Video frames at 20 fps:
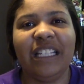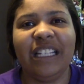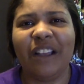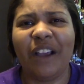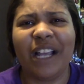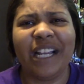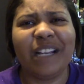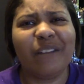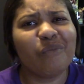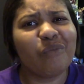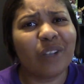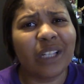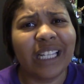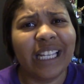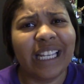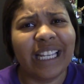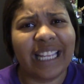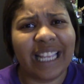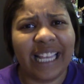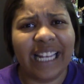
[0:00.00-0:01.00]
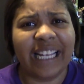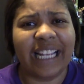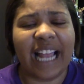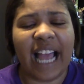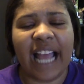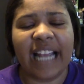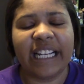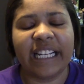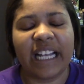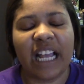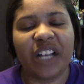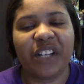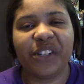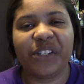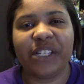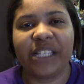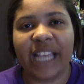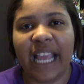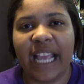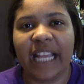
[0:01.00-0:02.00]
You know, I didn't really get it. I didn't
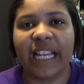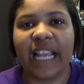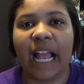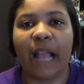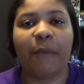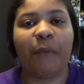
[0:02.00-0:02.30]
understand it.